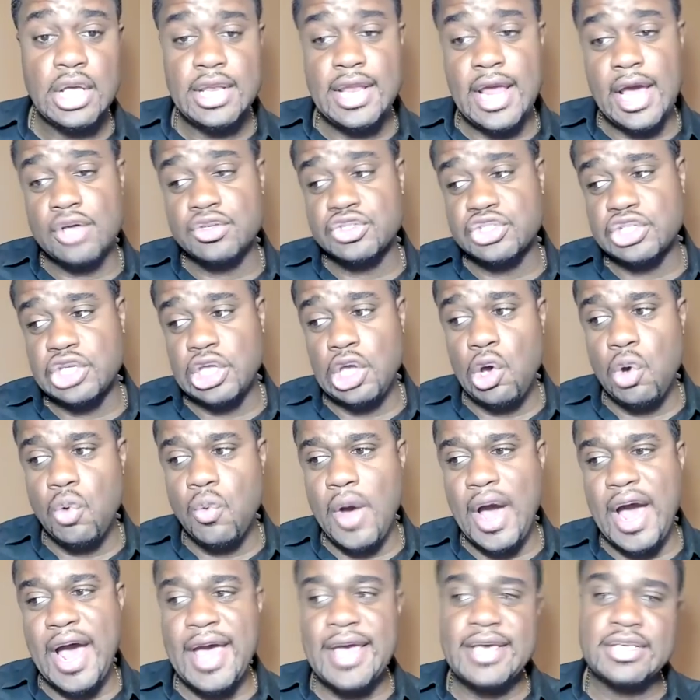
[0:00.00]
Now,
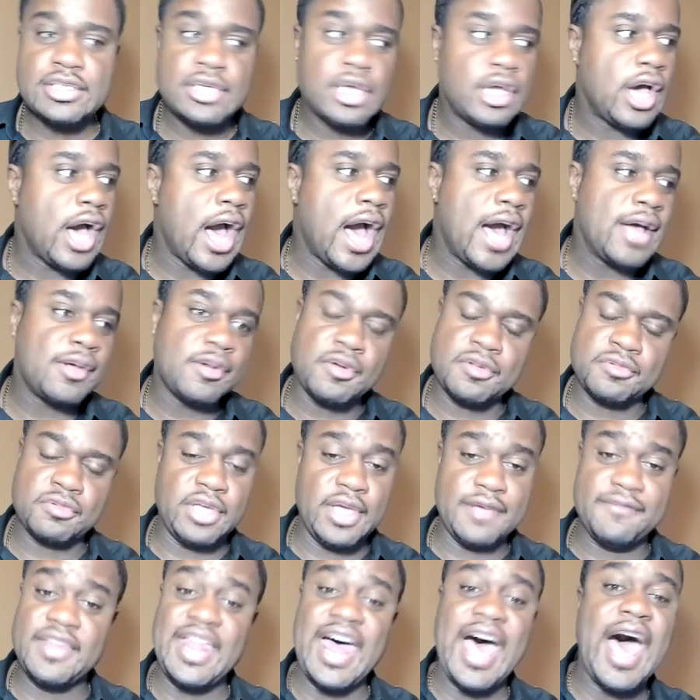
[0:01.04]
skill-wise,
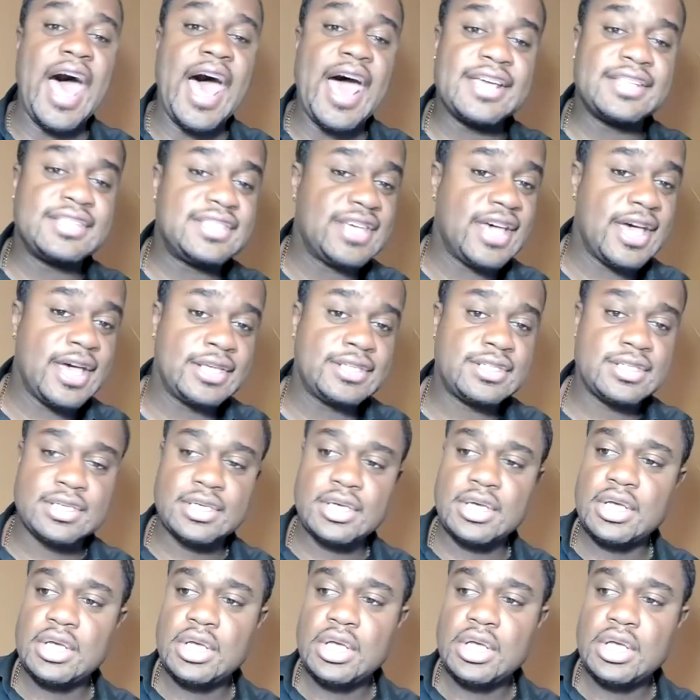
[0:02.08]
given an eye test,